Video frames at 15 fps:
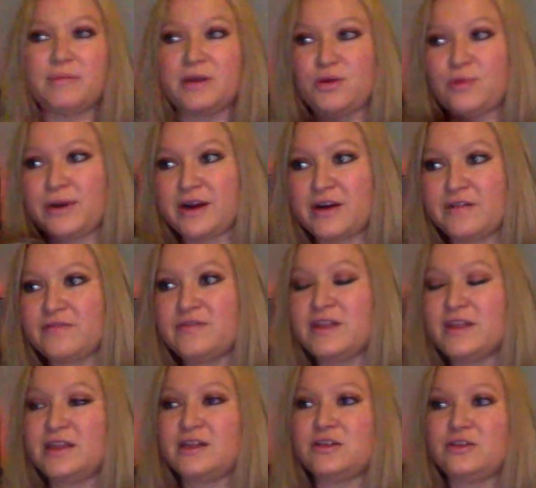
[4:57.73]
Be aware of
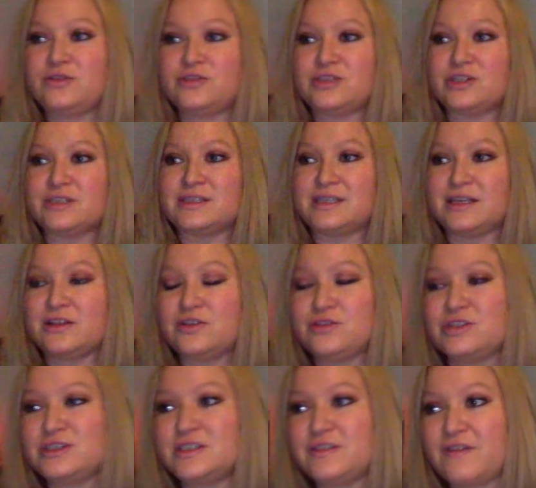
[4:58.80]
the
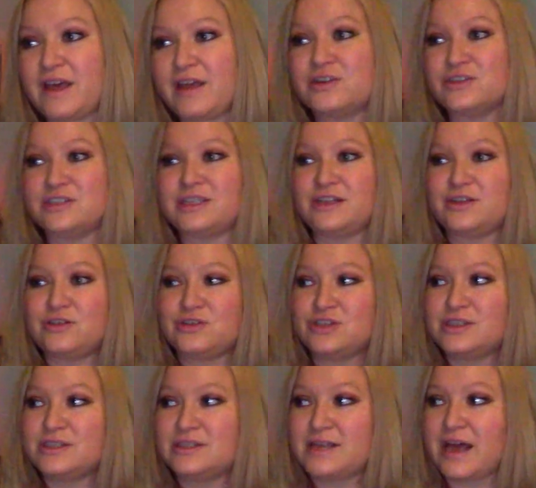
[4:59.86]
illusions of others, the
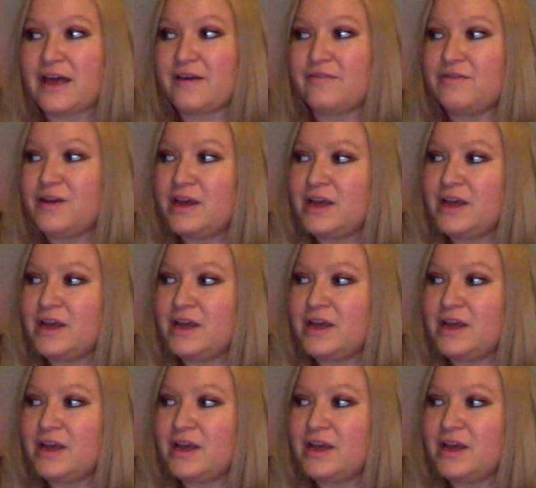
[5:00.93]
illusions of